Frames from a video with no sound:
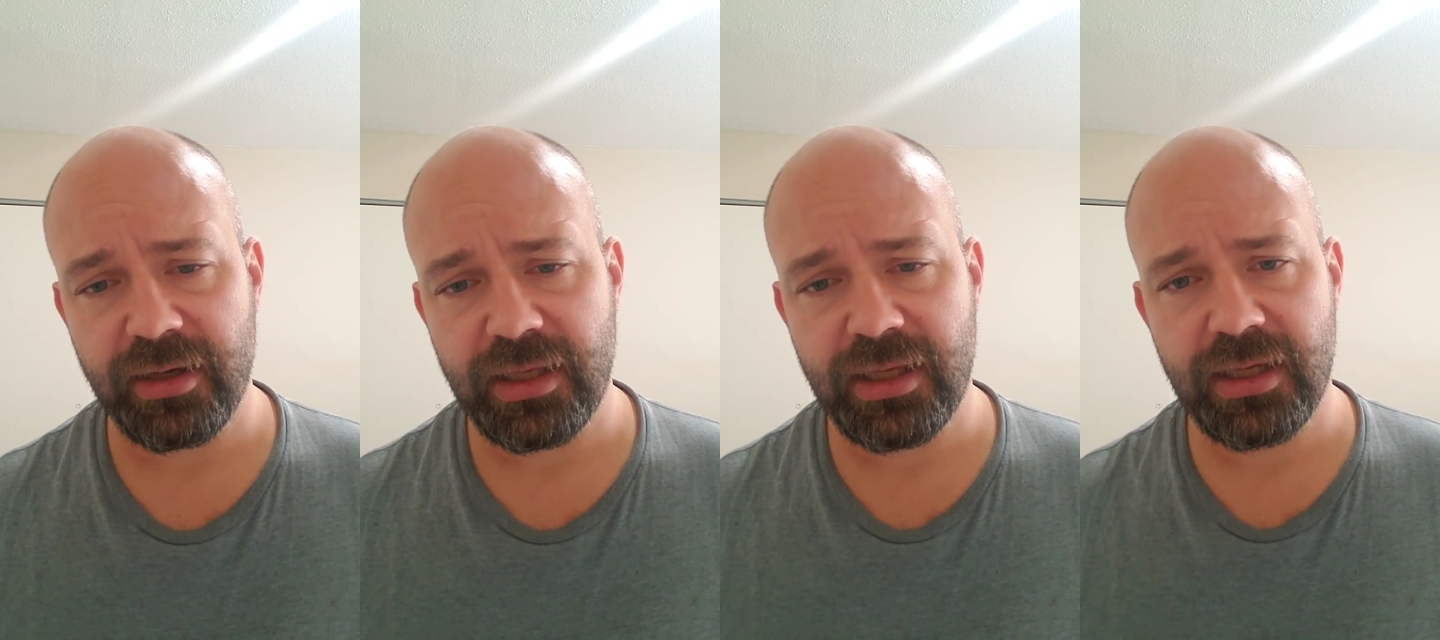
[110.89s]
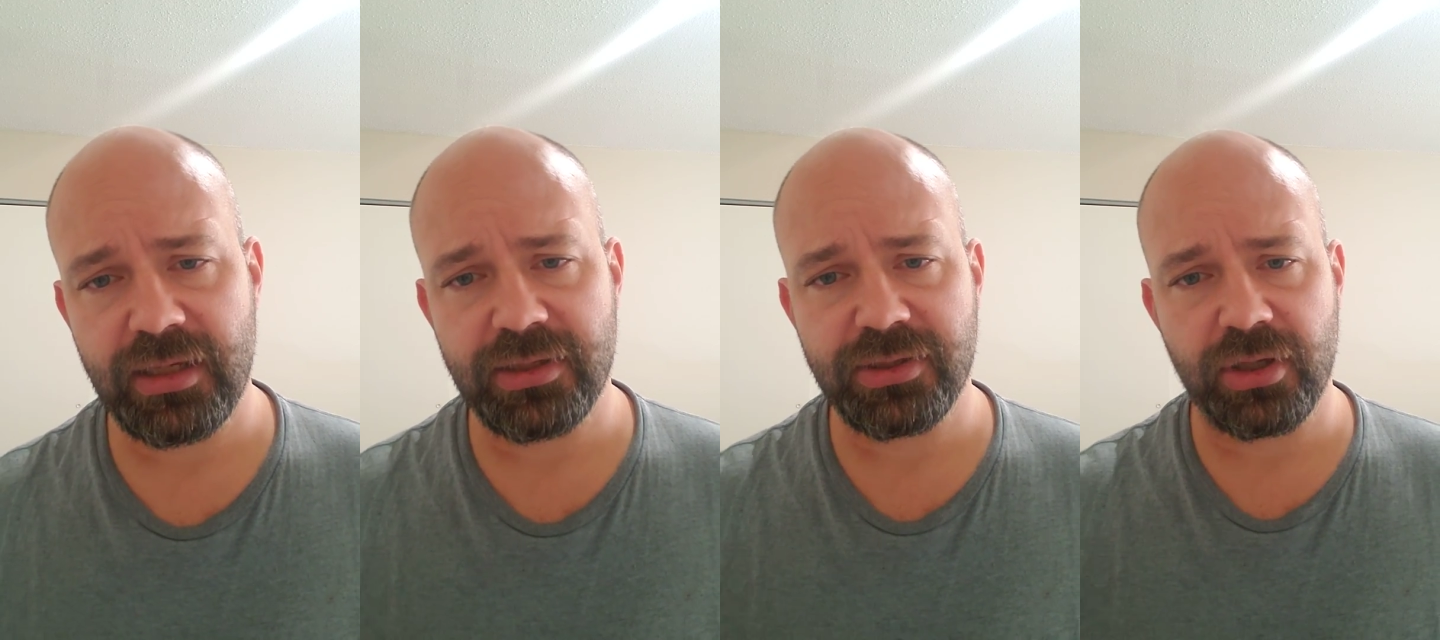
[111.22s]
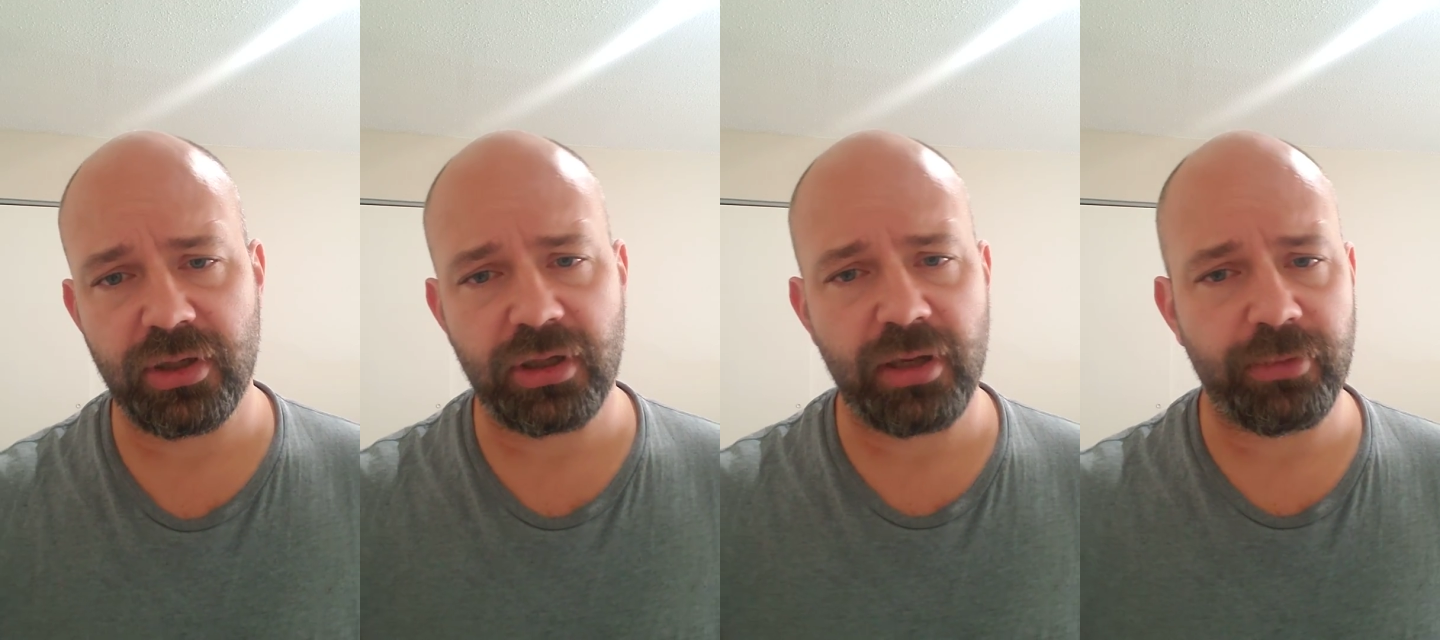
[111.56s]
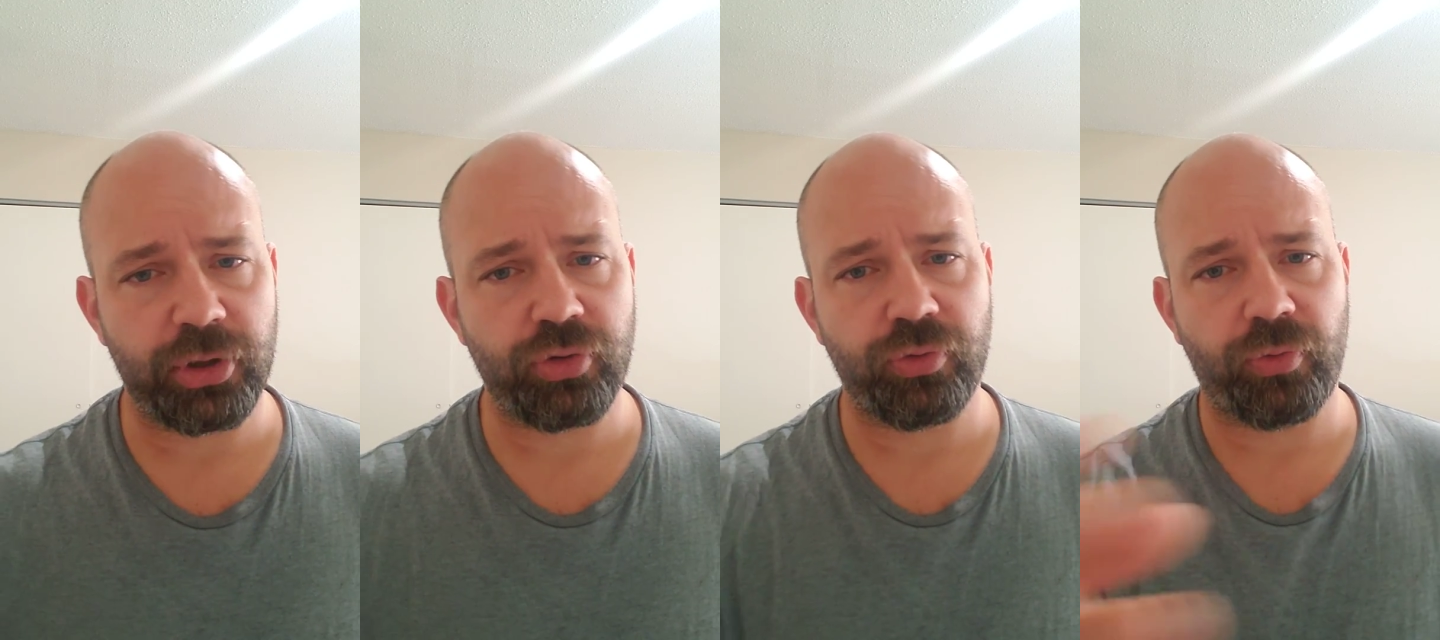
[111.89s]
heat is going to come
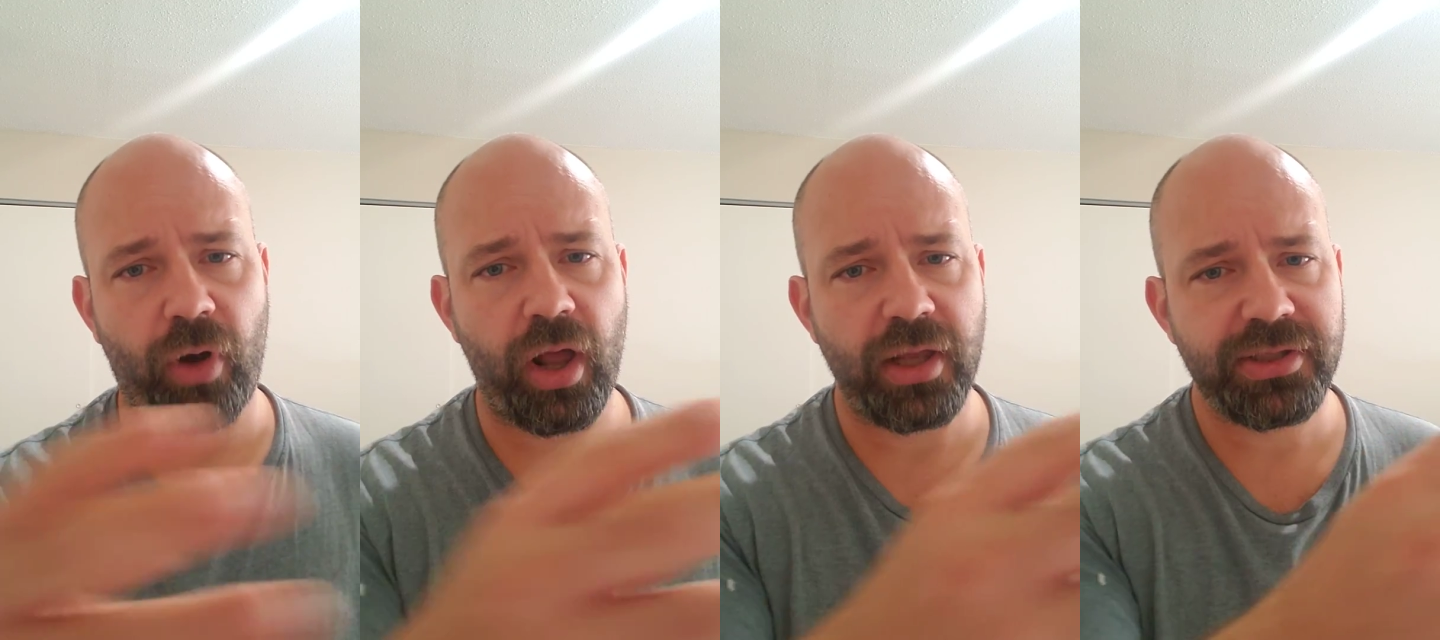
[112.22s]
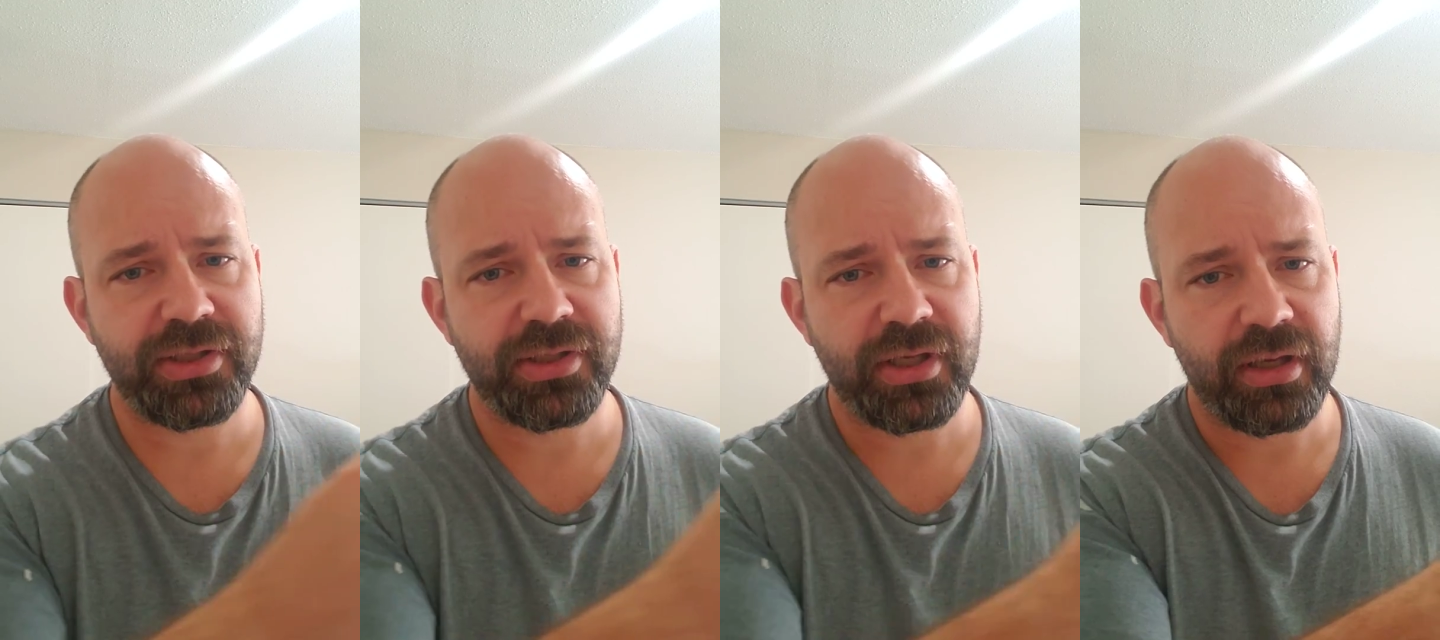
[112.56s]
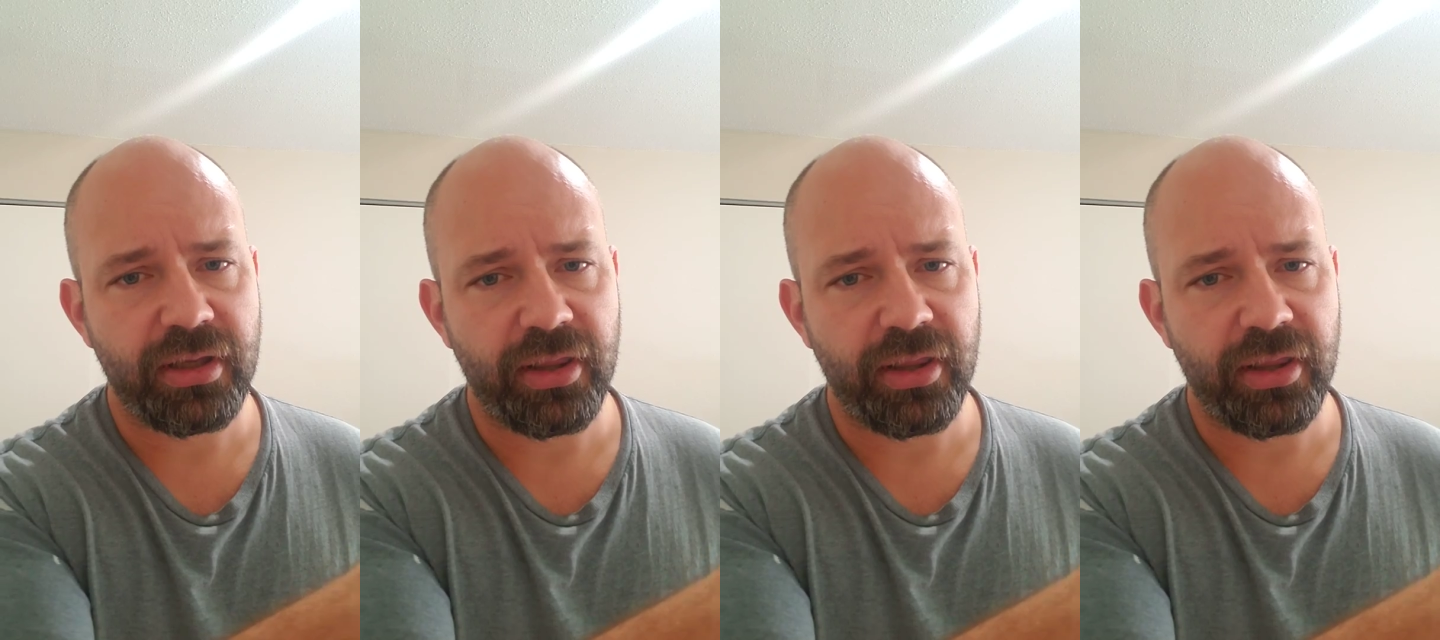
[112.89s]
across